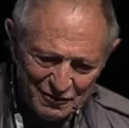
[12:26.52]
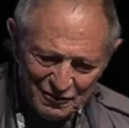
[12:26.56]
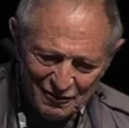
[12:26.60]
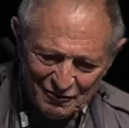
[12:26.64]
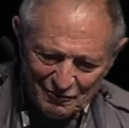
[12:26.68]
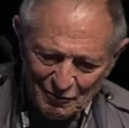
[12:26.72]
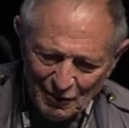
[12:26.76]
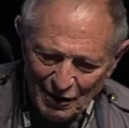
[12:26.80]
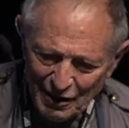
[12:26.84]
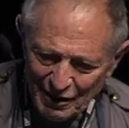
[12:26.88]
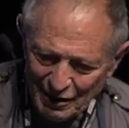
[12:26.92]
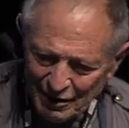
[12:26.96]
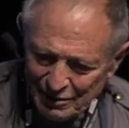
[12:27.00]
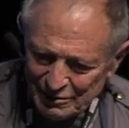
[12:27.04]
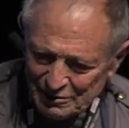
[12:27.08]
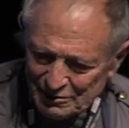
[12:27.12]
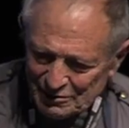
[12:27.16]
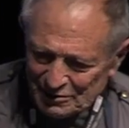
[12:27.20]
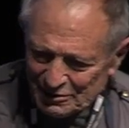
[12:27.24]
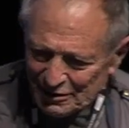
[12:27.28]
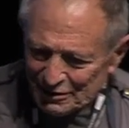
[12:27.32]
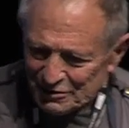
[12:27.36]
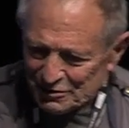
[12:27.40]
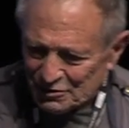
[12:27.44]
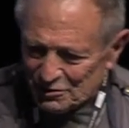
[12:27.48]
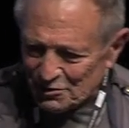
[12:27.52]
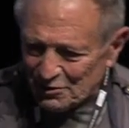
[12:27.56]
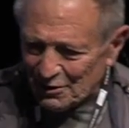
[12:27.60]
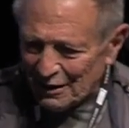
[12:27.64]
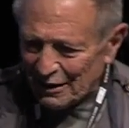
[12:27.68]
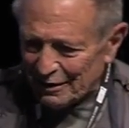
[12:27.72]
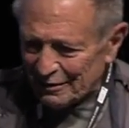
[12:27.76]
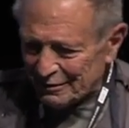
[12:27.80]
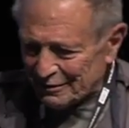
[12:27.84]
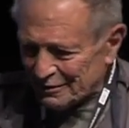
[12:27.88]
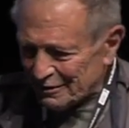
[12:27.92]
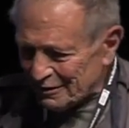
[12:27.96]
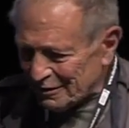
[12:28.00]
of my own
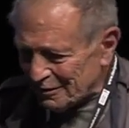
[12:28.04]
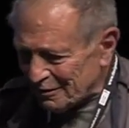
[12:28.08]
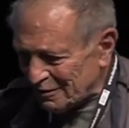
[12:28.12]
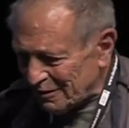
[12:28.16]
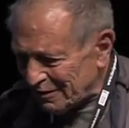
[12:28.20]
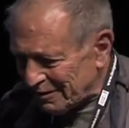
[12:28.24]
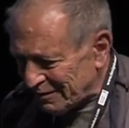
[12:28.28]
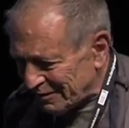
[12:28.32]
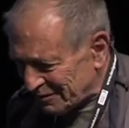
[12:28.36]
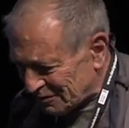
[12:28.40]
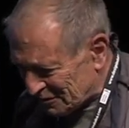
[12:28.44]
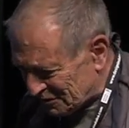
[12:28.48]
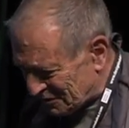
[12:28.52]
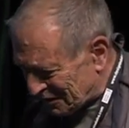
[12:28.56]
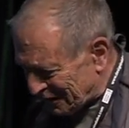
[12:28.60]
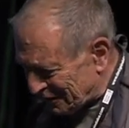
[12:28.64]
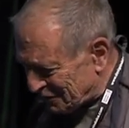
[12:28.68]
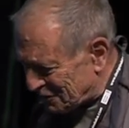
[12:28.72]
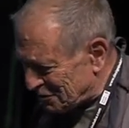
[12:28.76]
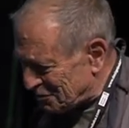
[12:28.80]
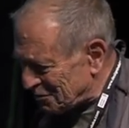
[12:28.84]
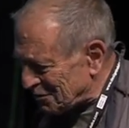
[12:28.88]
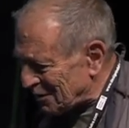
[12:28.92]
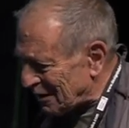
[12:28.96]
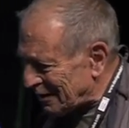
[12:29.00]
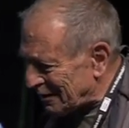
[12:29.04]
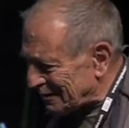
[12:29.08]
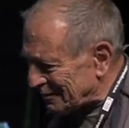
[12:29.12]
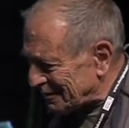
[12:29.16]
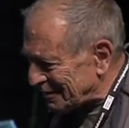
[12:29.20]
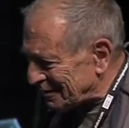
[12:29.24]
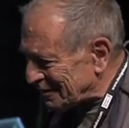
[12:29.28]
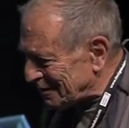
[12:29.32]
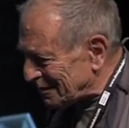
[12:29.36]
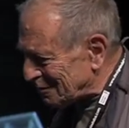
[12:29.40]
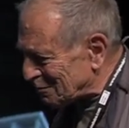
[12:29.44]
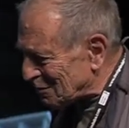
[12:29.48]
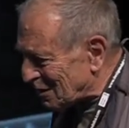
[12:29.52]
sensuality,
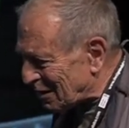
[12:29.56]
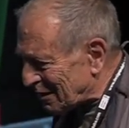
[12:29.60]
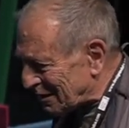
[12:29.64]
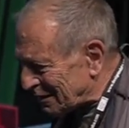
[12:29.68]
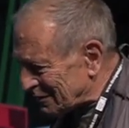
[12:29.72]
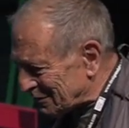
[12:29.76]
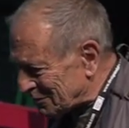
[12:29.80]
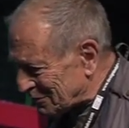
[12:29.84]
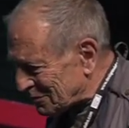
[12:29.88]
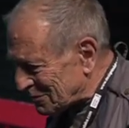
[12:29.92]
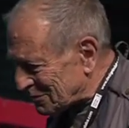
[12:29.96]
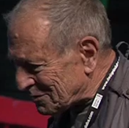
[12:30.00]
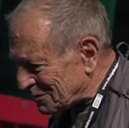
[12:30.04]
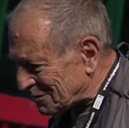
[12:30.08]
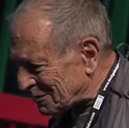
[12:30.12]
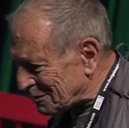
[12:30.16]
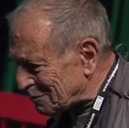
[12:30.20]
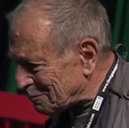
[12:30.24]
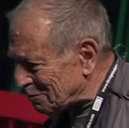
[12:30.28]
sexuality, my interest in